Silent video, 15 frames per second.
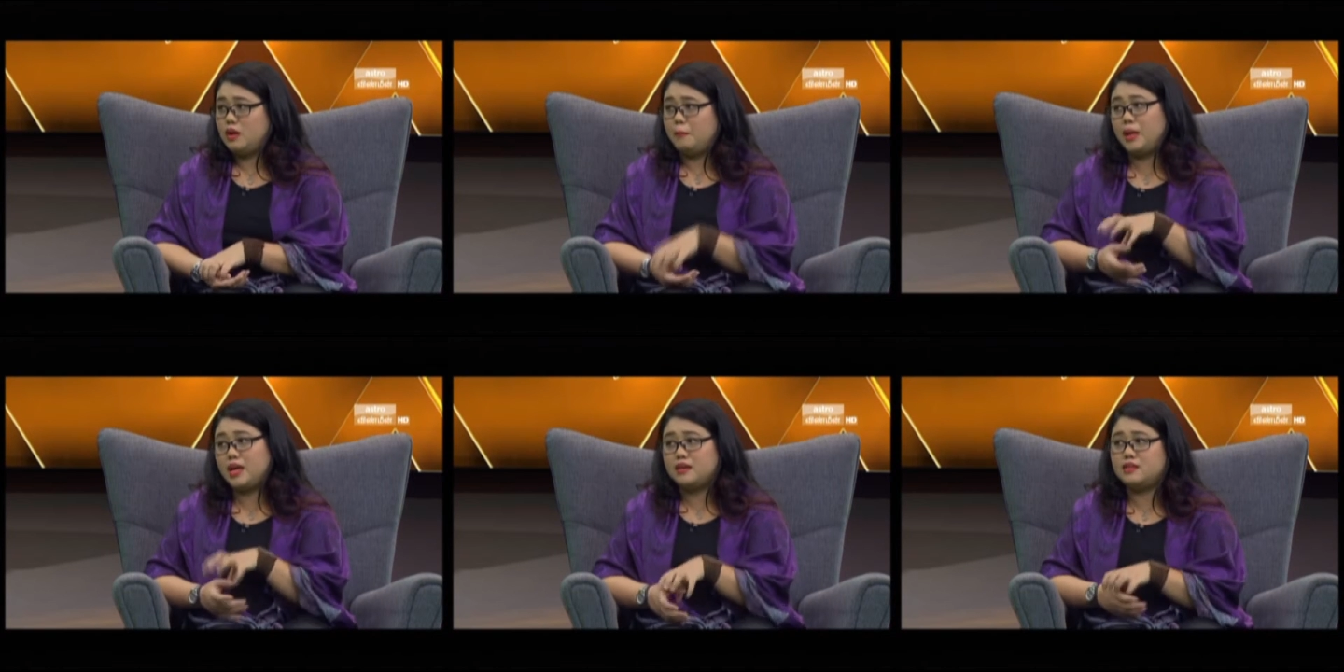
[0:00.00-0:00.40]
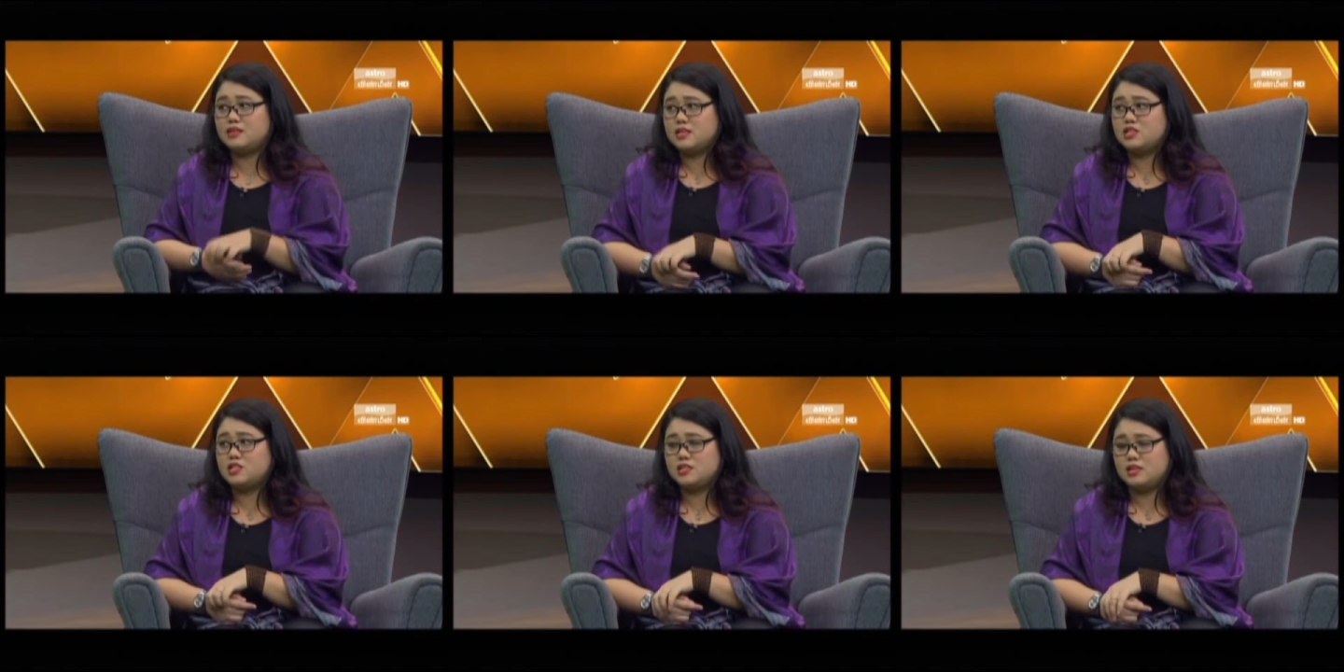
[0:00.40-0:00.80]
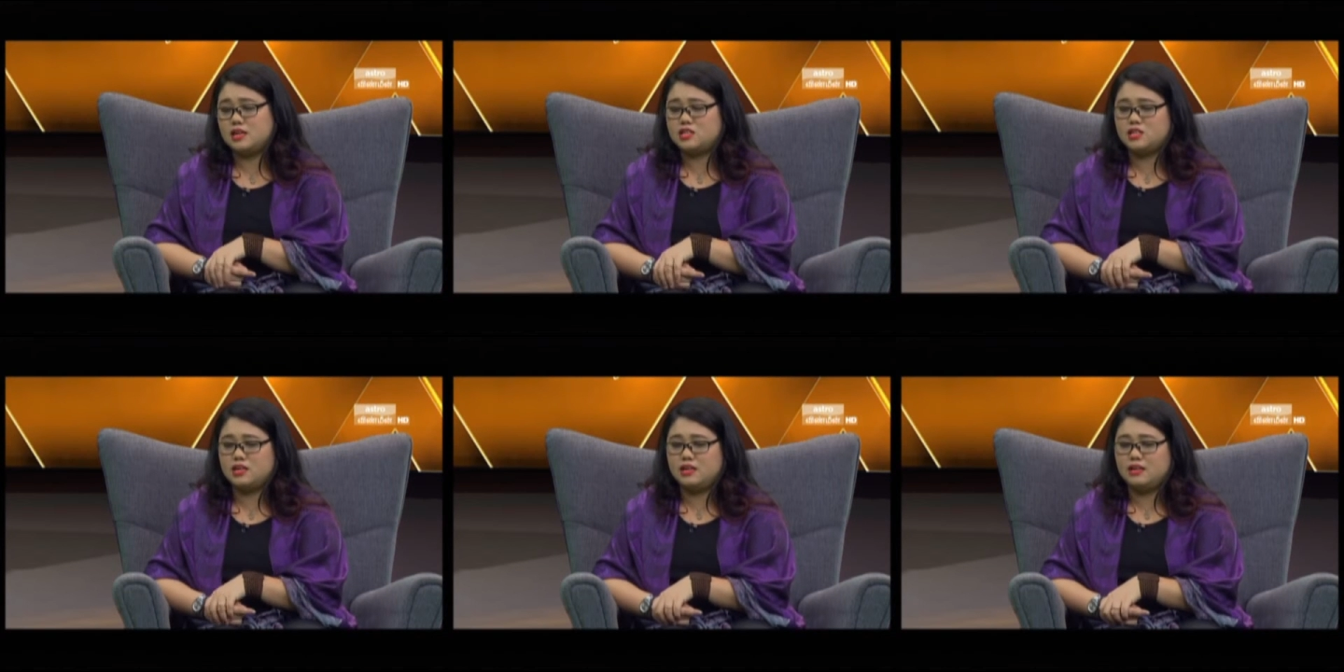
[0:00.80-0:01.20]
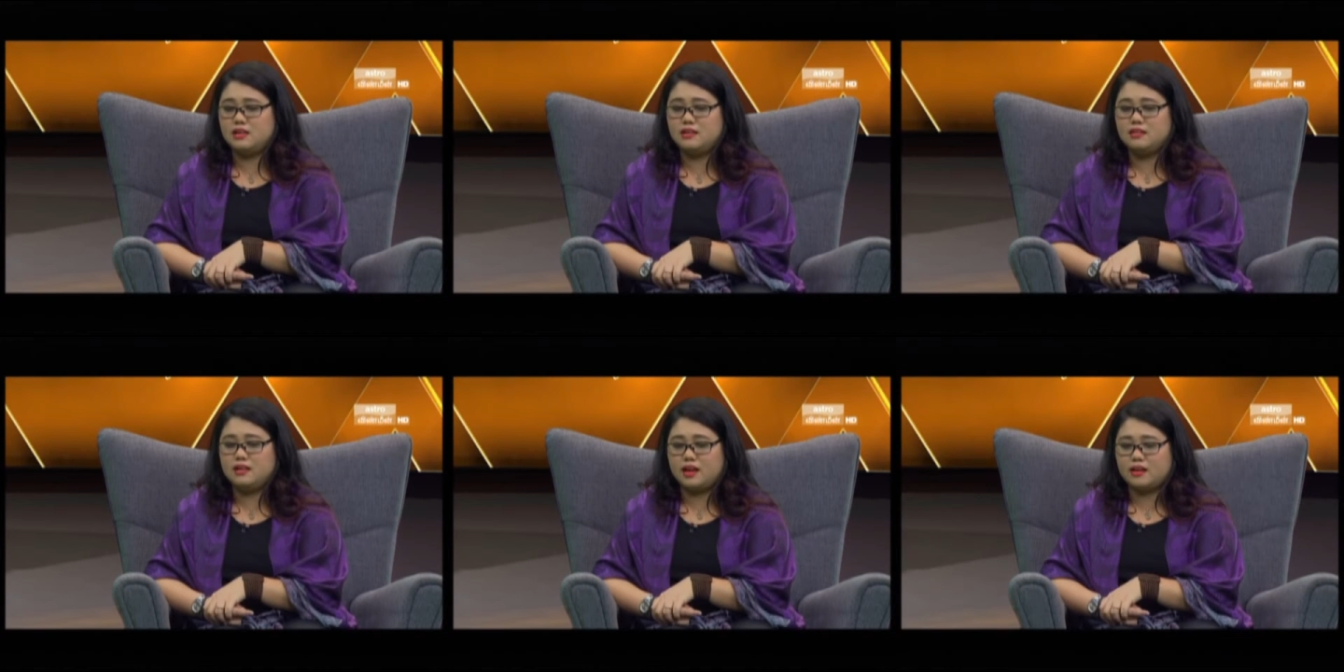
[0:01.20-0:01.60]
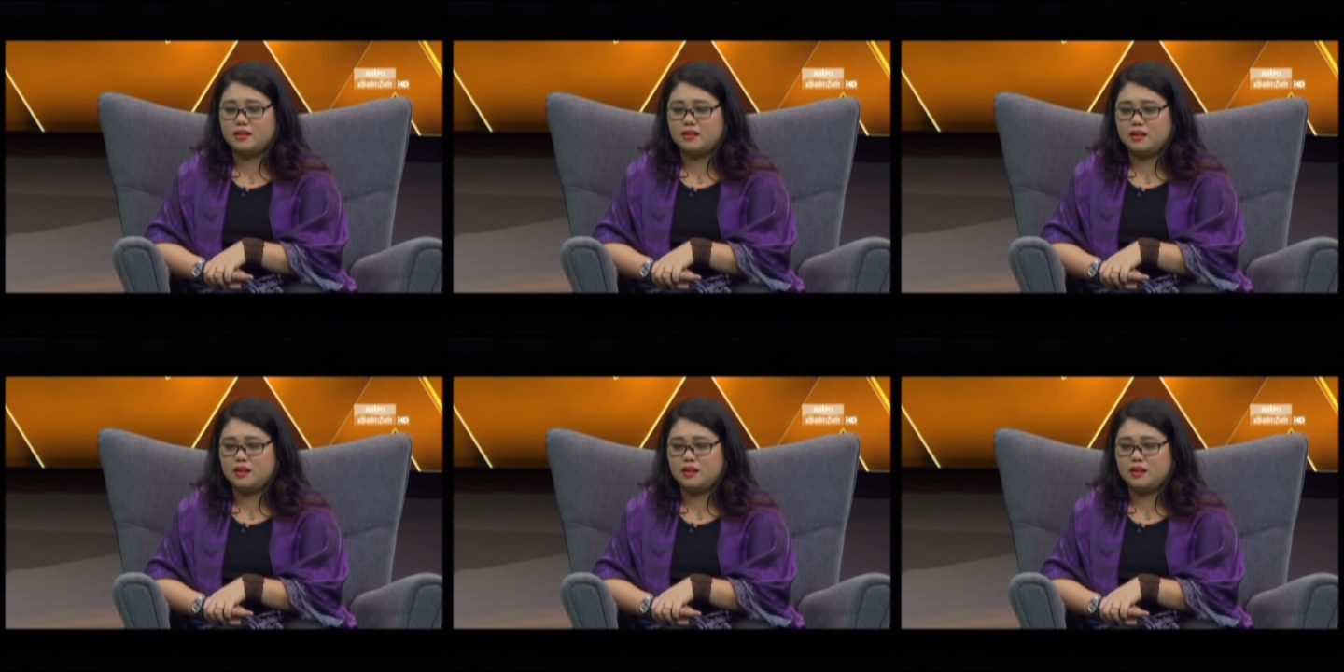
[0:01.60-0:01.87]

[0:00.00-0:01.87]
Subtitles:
Make and Take session is actually like,